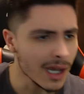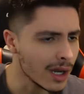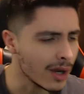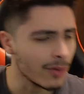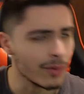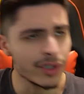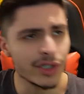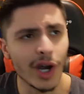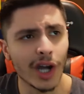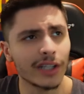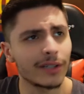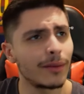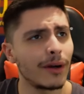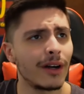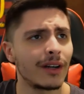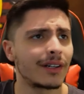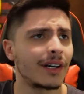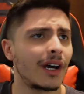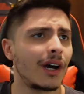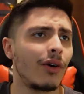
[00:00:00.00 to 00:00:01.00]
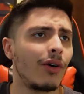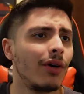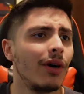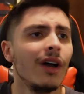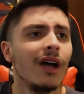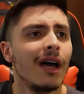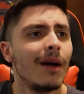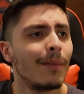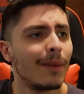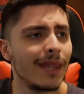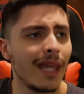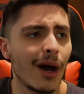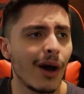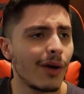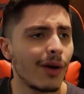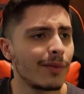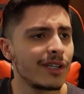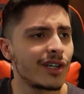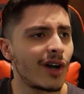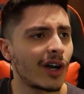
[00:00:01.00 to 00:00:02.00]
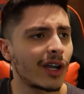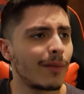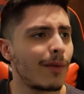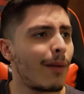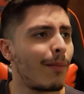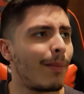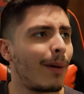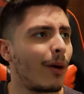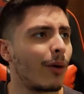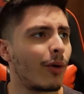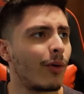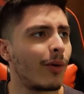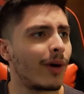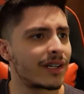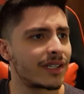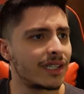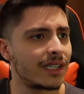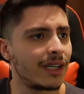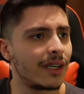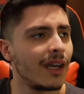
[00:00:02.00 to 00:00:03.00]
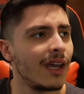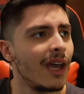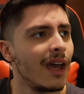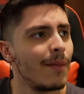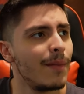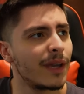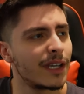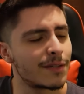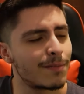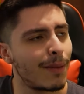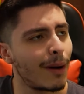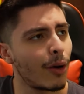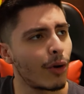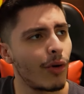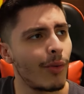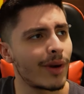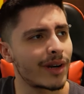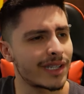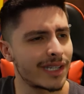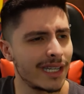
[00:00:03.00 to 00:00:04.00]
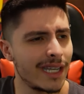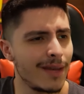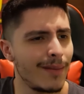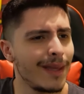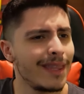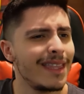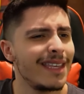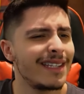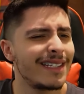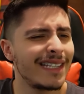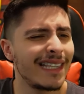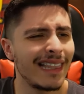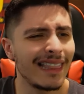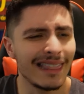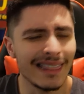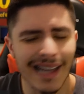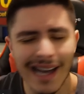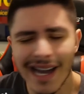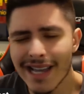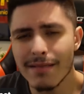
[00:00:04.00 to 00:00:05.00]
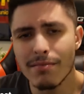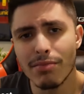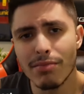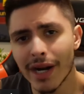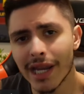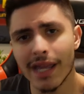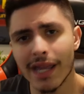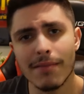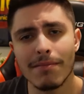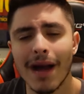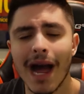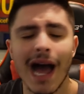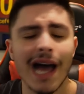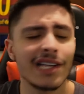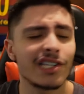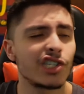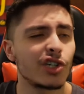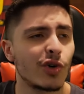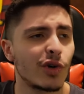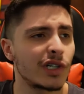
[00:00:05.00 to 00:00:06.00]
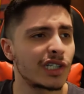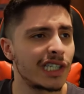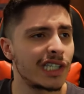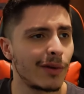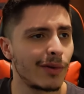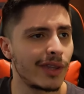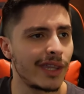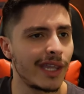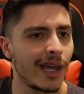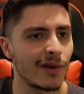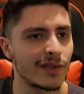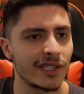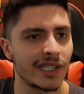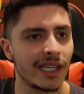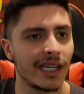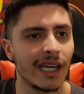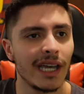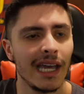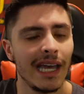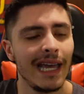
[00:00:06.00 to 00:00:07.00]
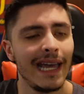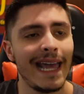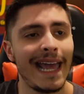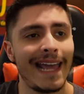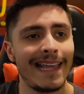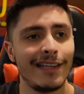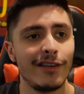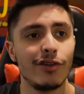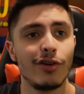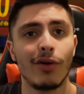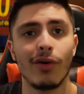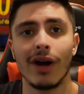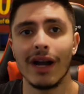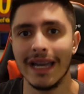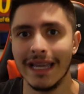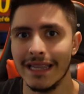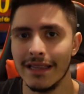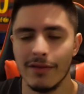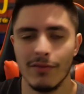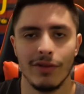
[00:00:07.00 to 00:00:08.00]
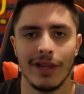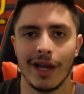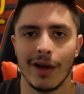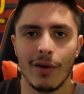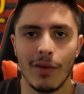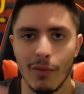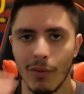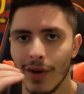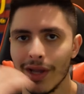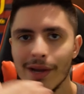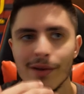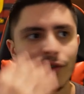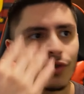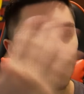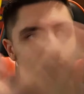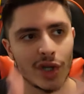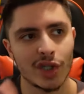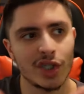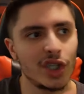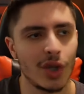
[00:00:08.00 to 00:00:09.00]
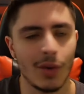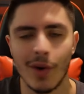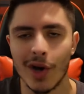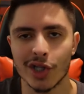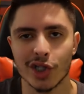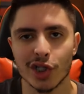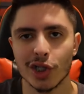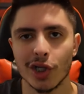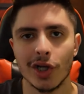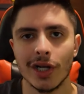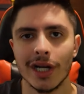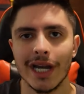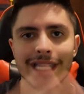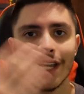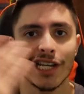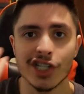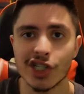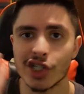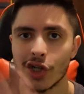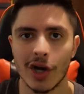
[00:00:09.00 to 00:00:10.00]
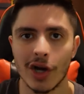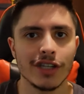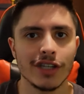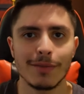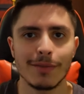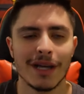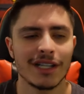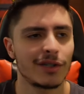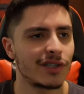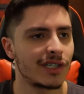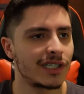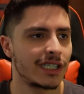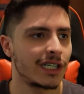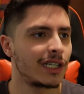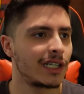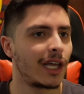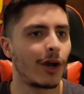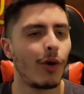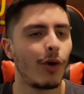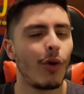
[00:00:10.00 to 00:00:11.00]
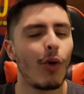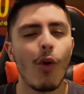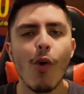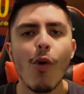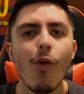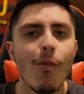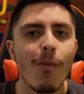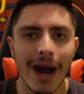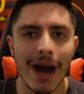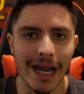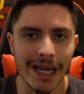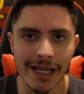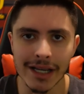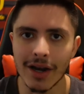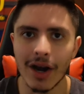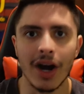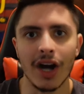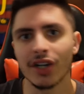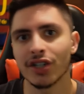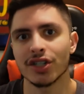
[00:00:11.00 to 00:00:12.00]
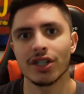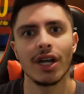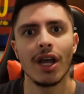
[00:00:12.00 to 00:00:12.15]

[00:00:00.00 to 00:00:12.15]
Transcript: We talked about Araujo, but now I'll be talking about Pau Cubarsi, because Pau Cubarsi, he made this line-breaking pass towards Lewandowski. And, you know, in like when I was watching the watch-along and I saw this pass, I was thinking, like, oh my gosh,